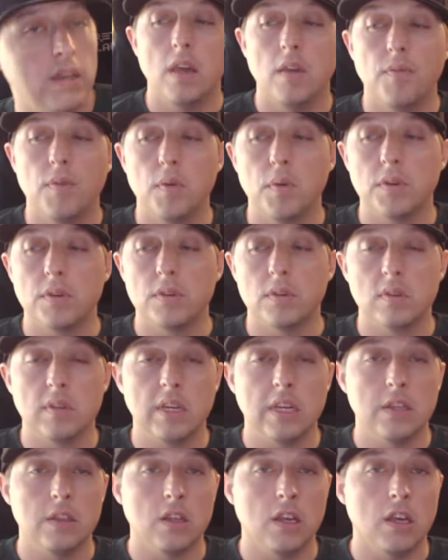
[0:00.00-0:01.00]
if you
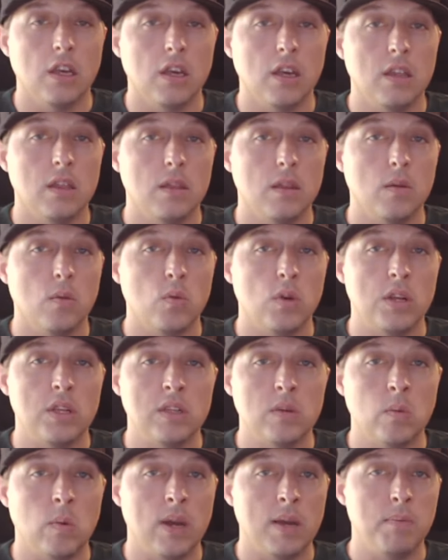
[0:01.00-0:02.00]
understand the
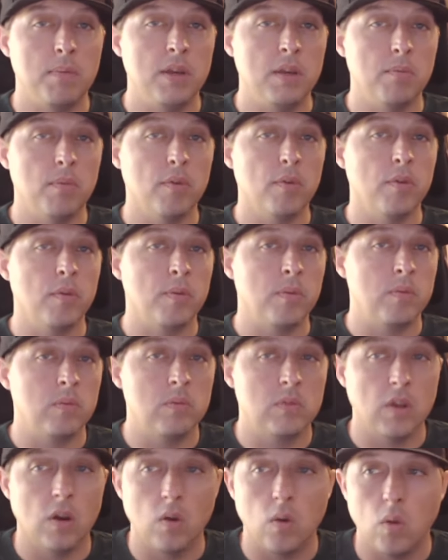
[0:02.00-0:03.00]
reason why people
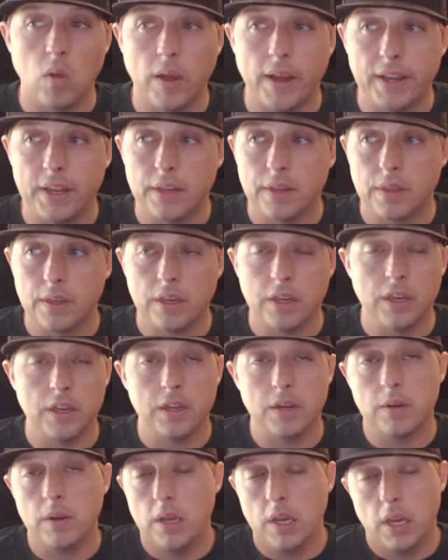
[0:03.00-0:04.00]
don't like the
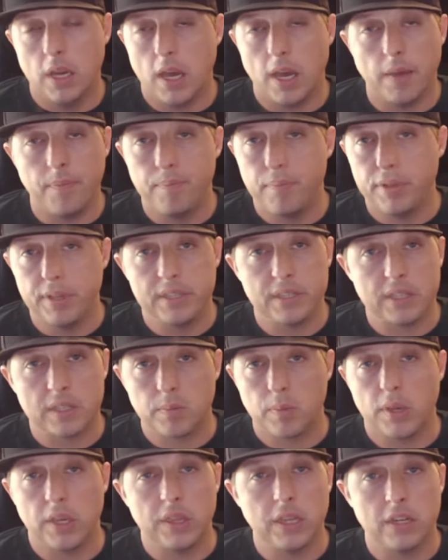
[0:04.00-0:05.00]
kid, please
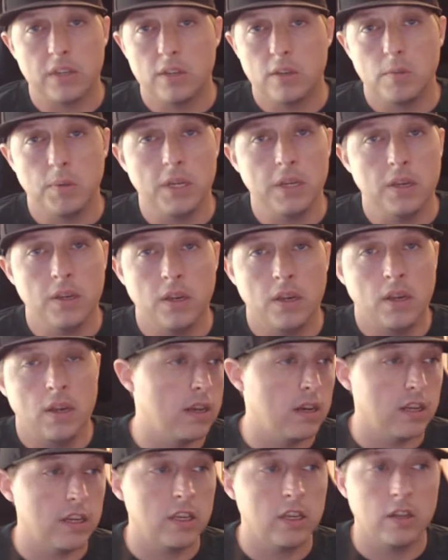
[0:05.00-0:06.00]
explain that to me
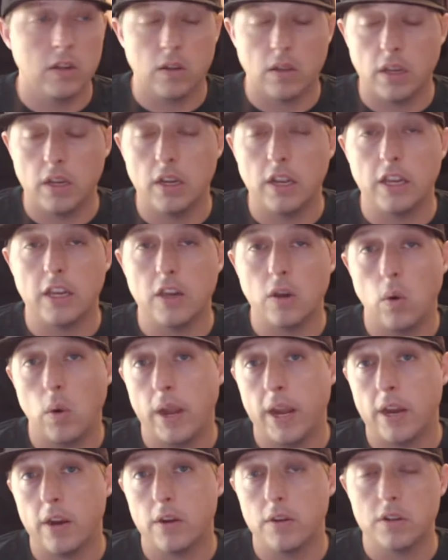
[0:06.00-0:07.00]
in a
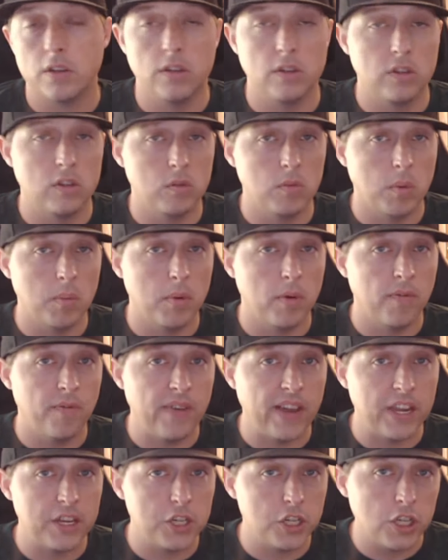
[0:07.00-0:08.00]
coherent, consumable
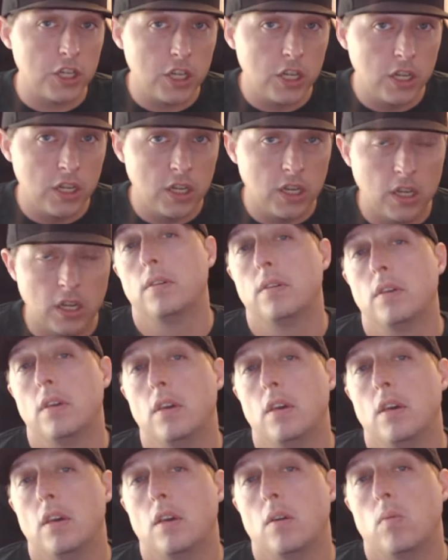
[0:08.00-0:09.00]
fashion.
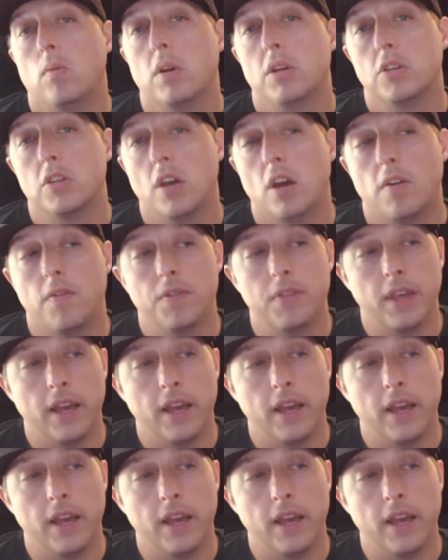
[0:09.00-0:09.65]
Watch out for the